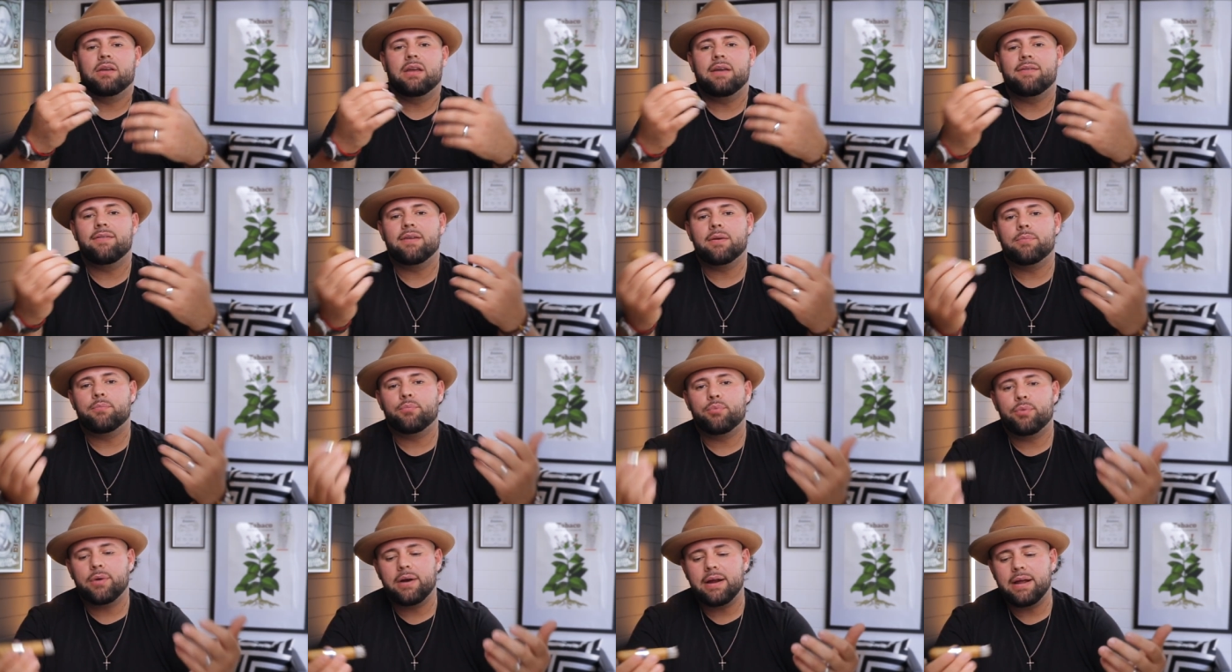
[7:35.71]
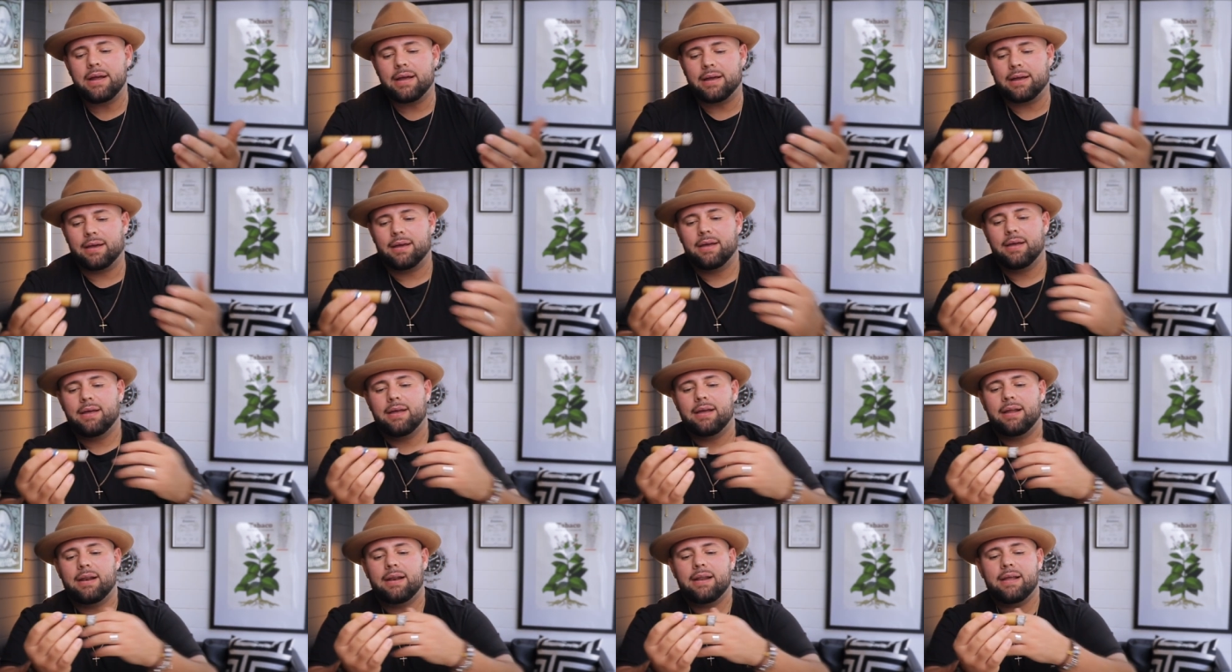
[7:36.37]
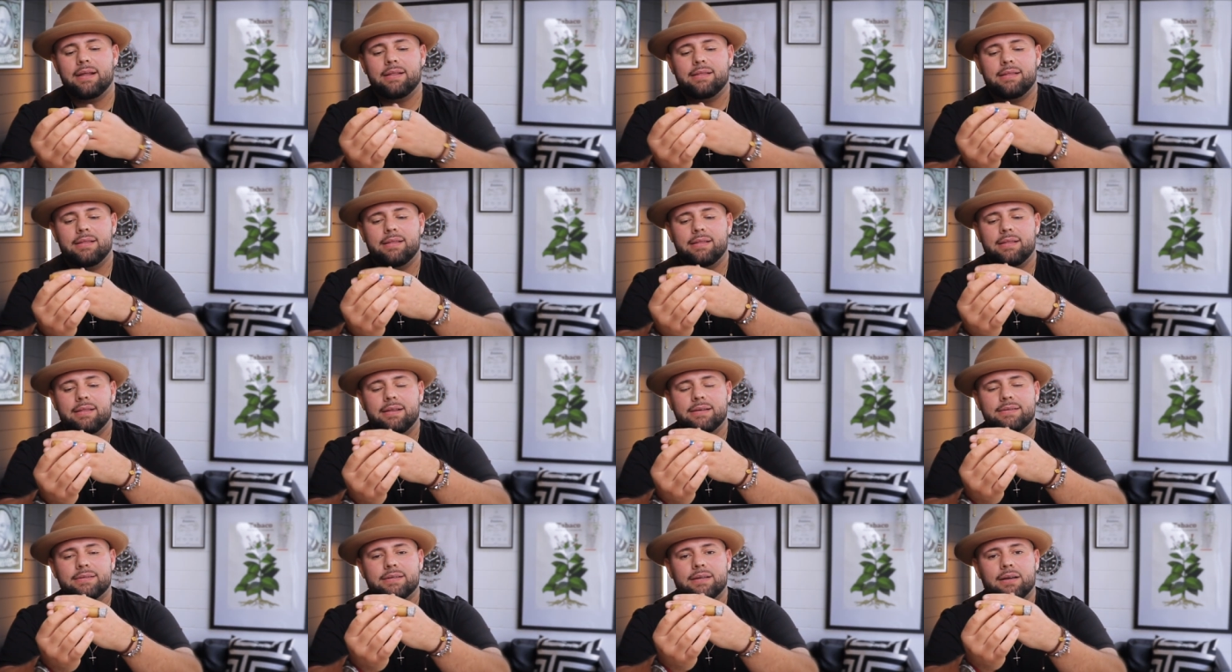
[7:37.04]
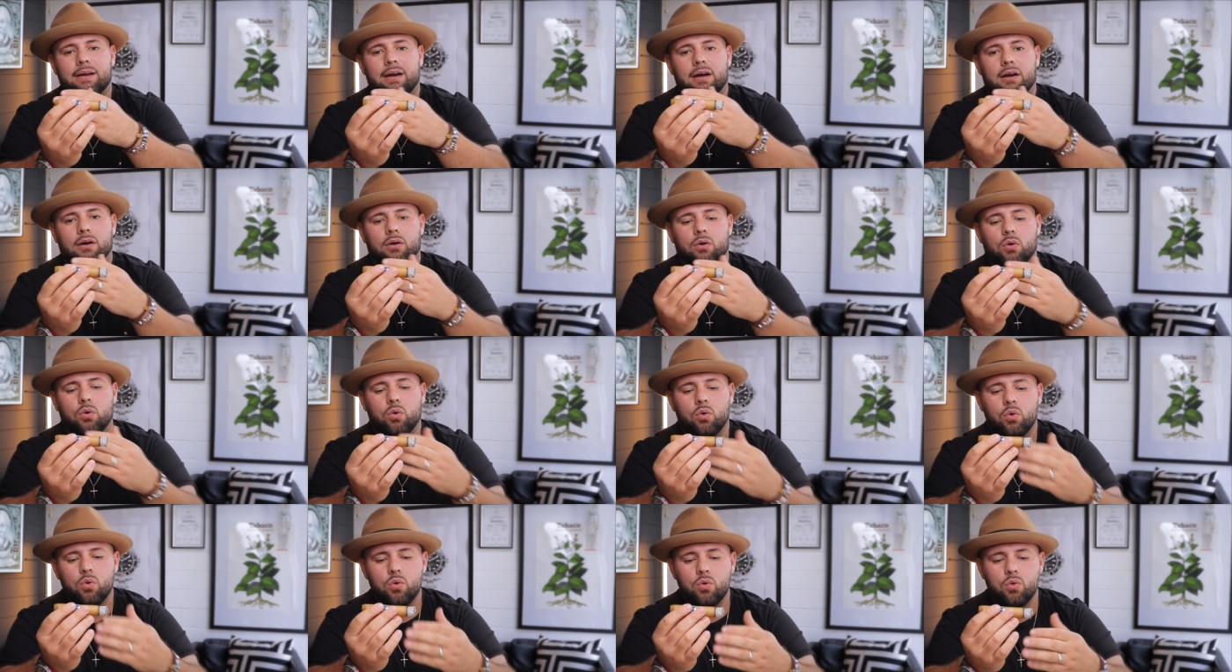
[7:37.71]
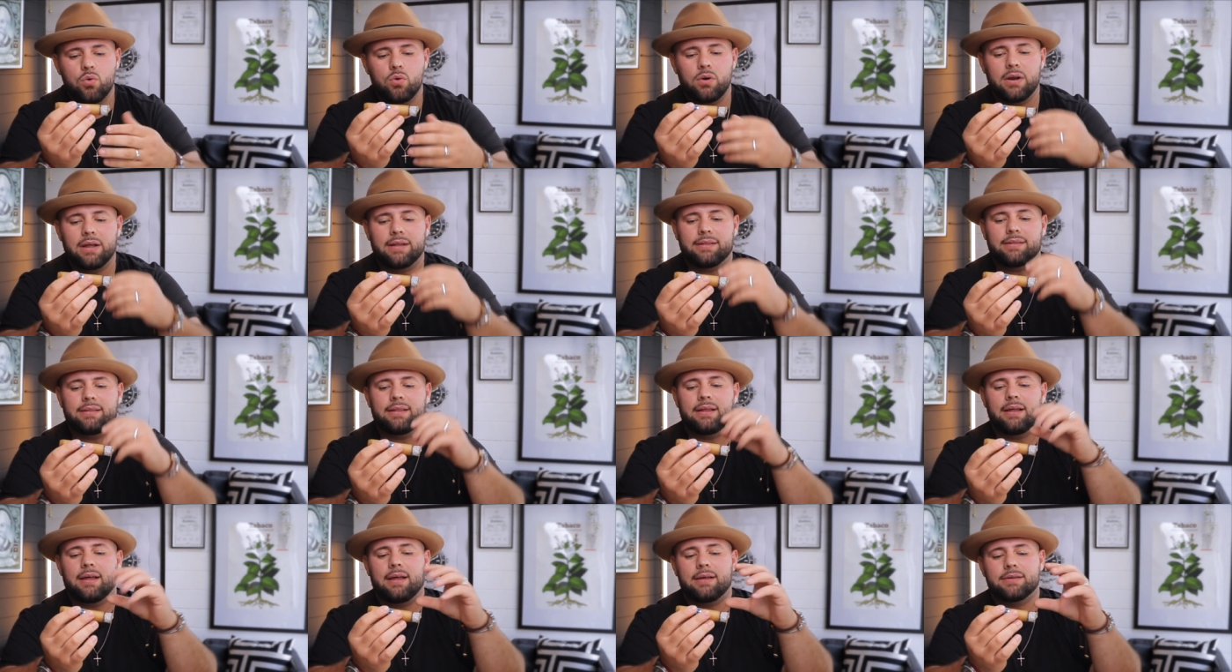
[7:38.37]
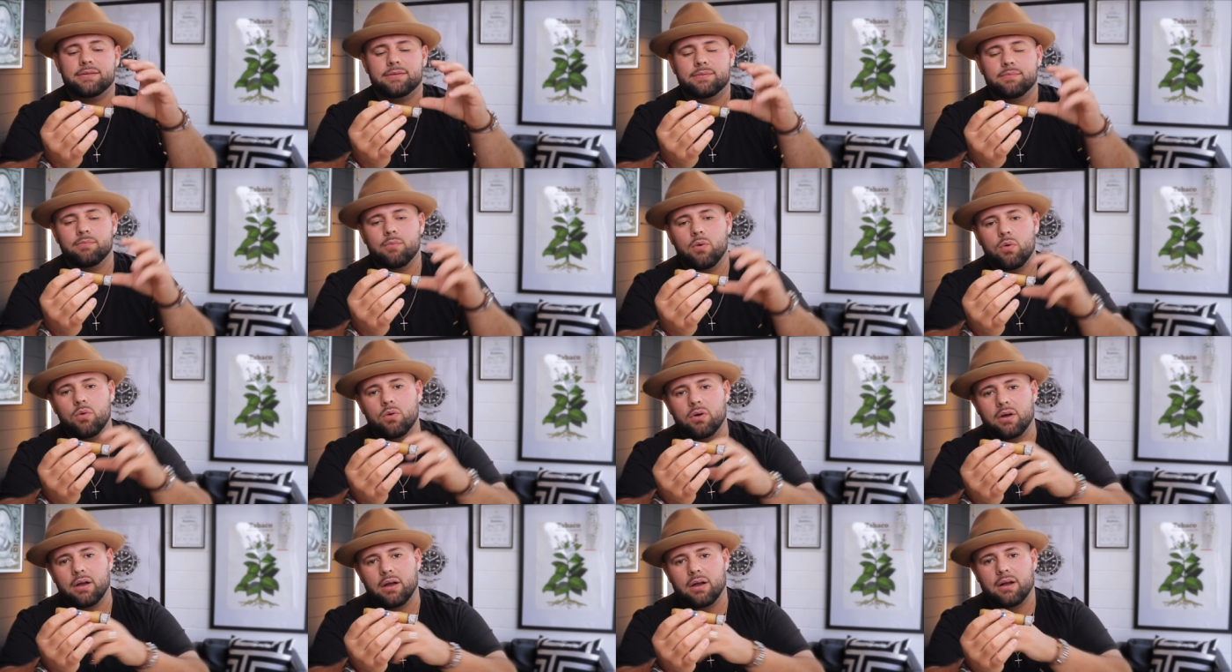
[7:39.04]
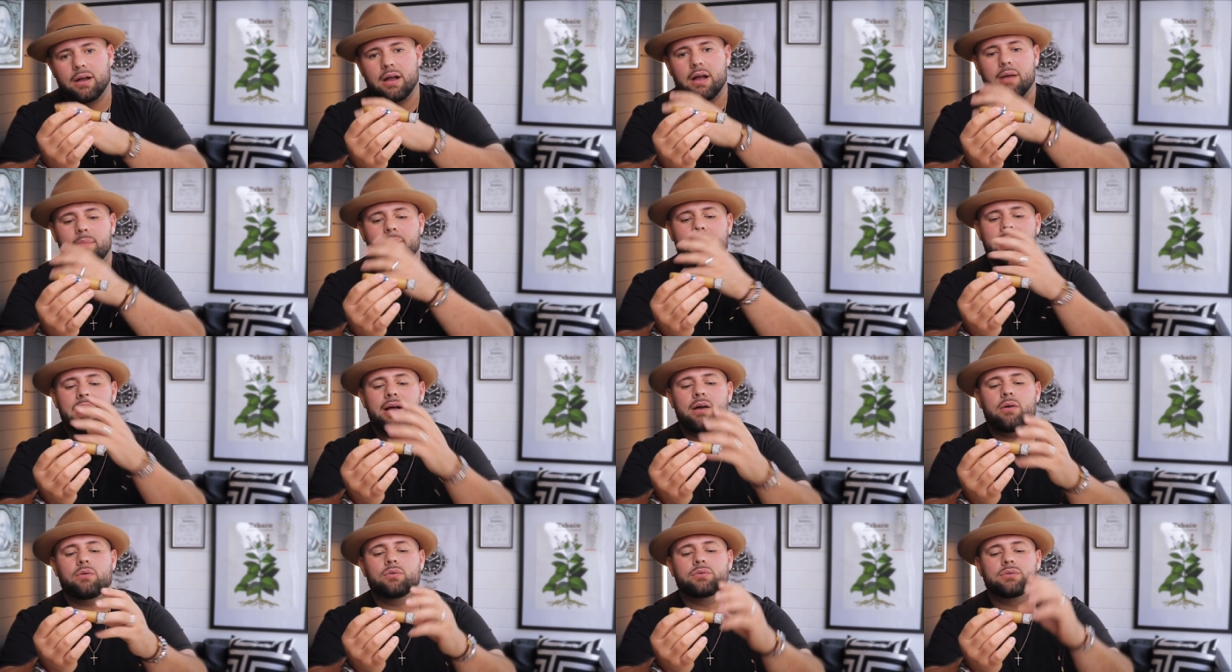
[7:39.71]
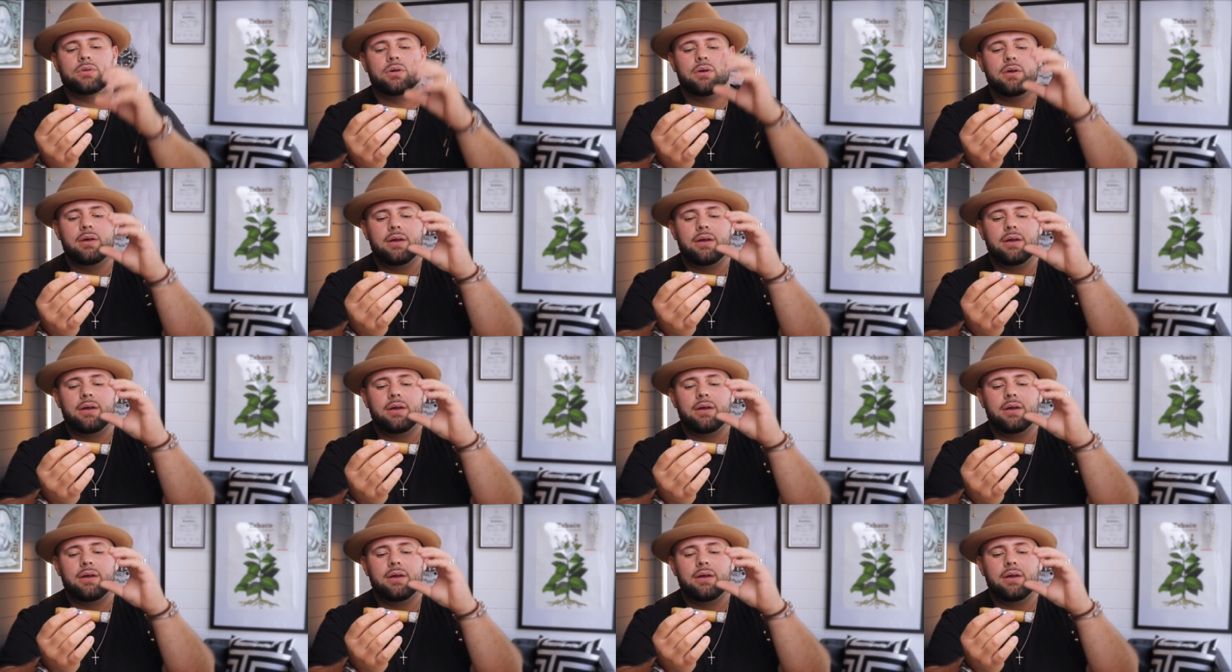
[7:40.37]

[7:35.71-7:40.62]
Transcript: give it a break. Let the cigar cool, let the smoke come out,